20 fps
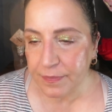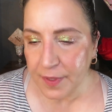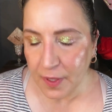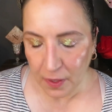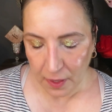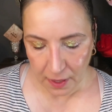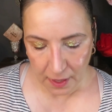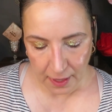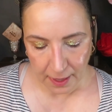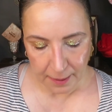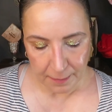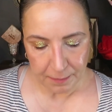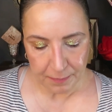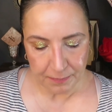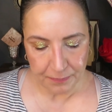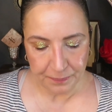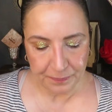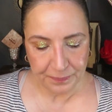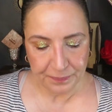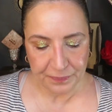Okay.
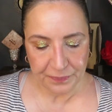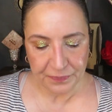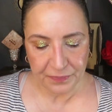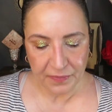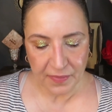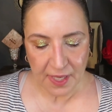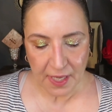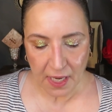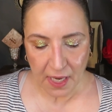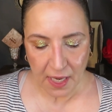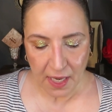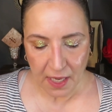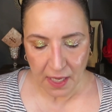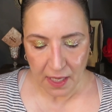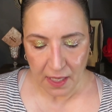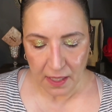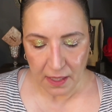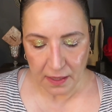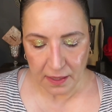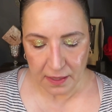
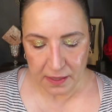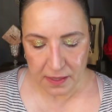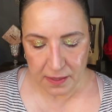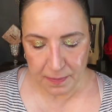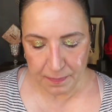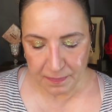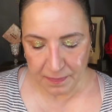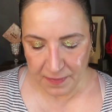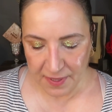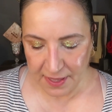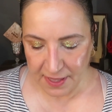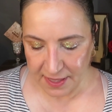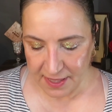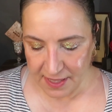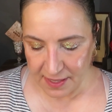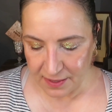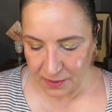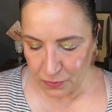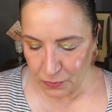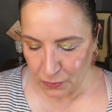This
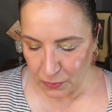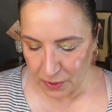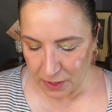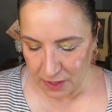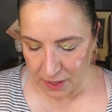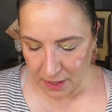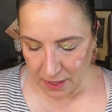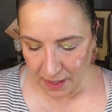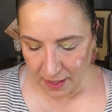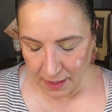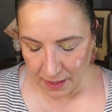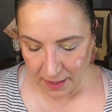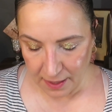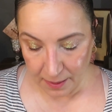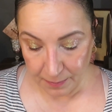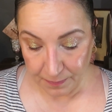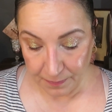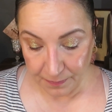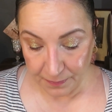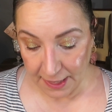was
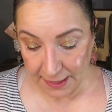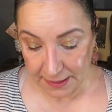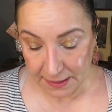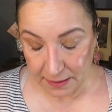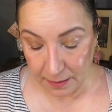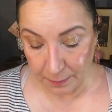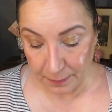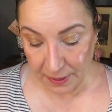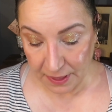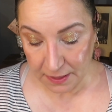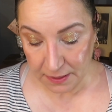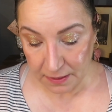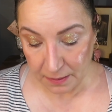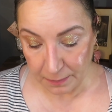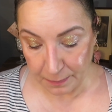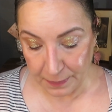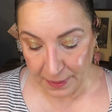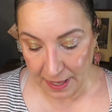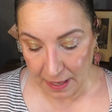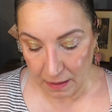it's the
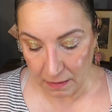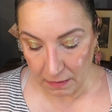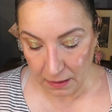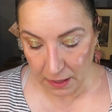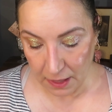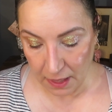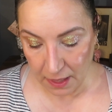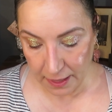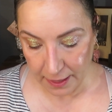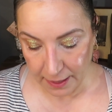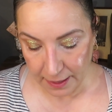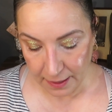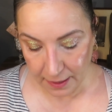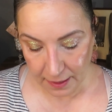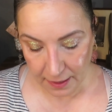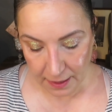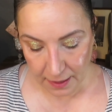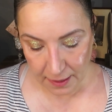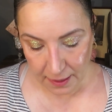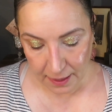Buxom Power Line,
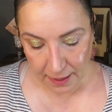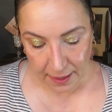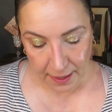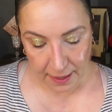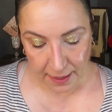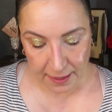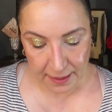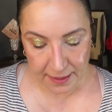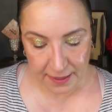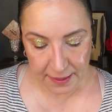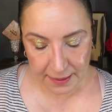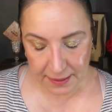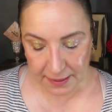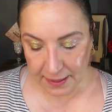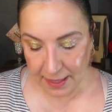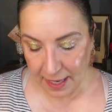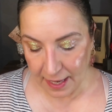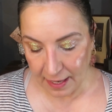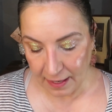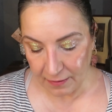and it
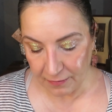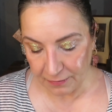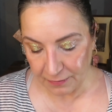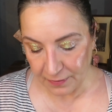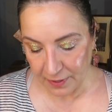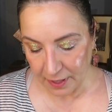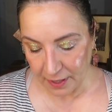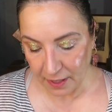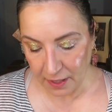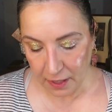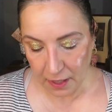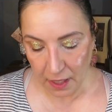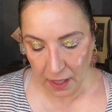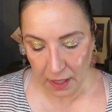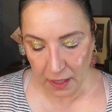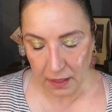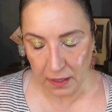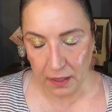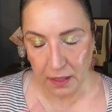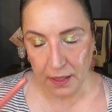doesn't have a
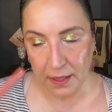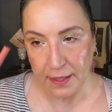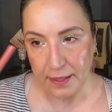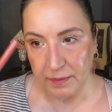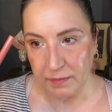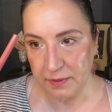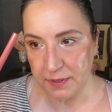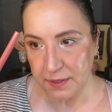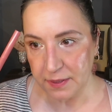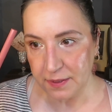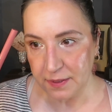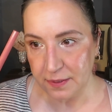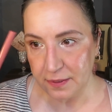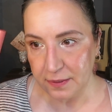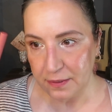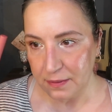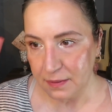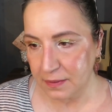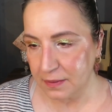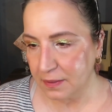color. It
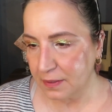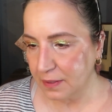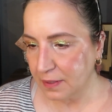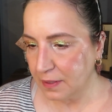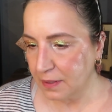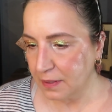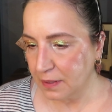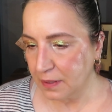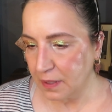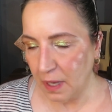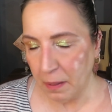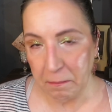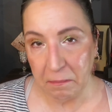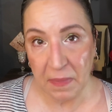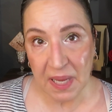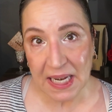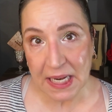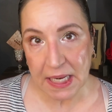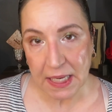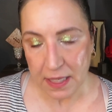was a
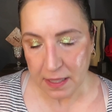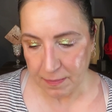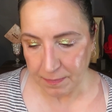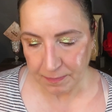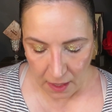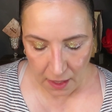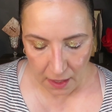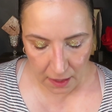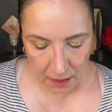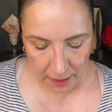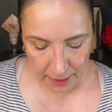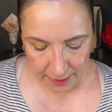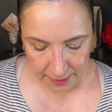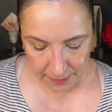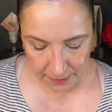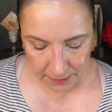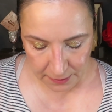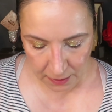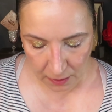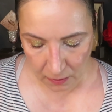mini.
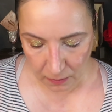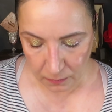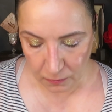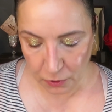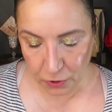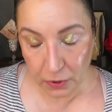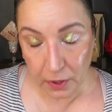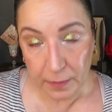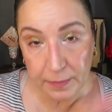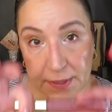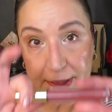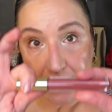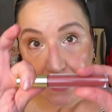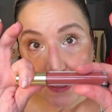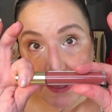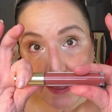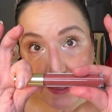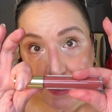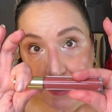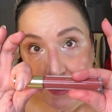Okay, so
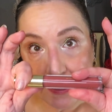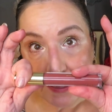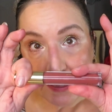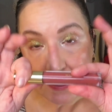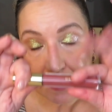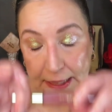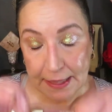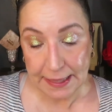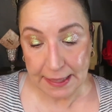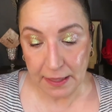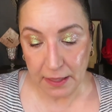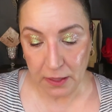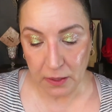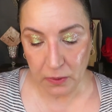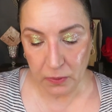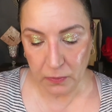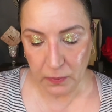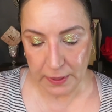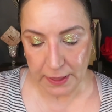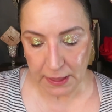Crimson,
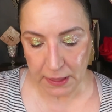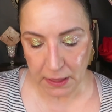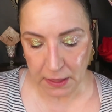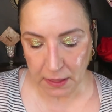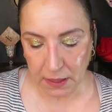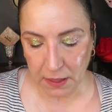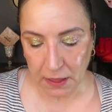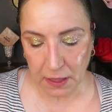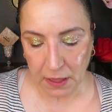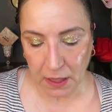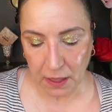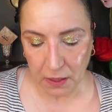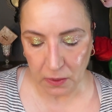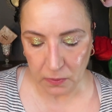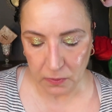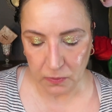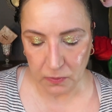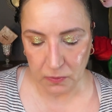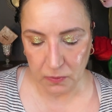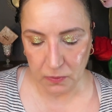here we
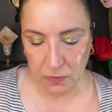go.